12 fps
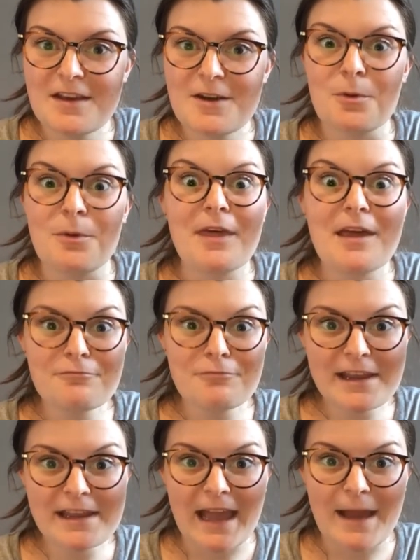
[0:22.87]
We'll then
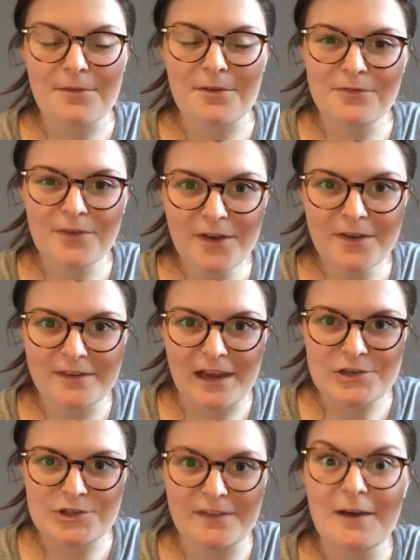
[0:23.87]
recap the first
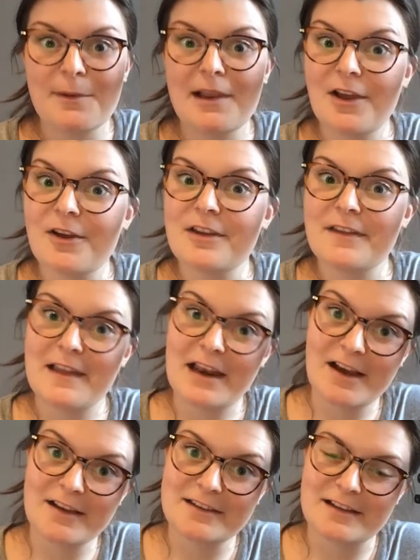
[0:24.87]
section that we learned in the
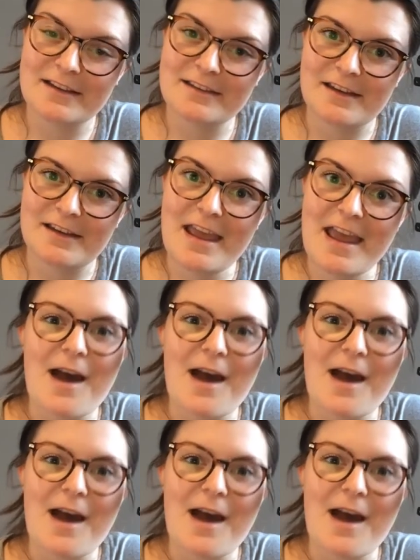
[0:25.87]
last lesson